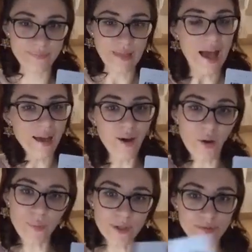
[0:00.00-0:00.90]
I
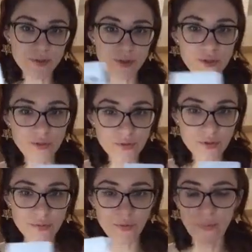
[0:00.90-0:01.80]
hope it was
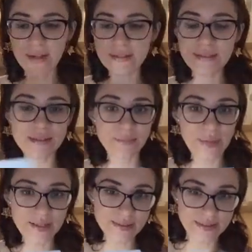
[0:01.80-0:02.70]
useful, my dear
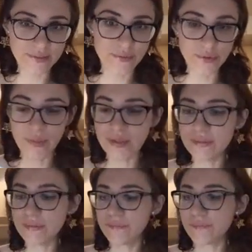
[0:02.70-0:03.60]
medicine woman.
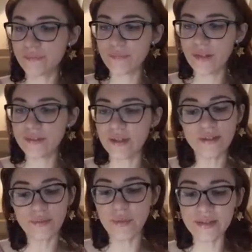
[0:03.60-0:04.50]

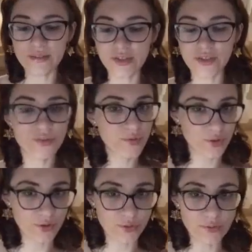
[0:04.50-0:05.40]
That's messages for
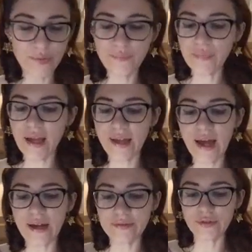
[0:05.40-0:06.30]
you I
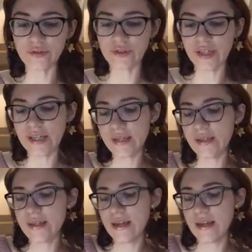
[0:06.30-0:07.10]
have today.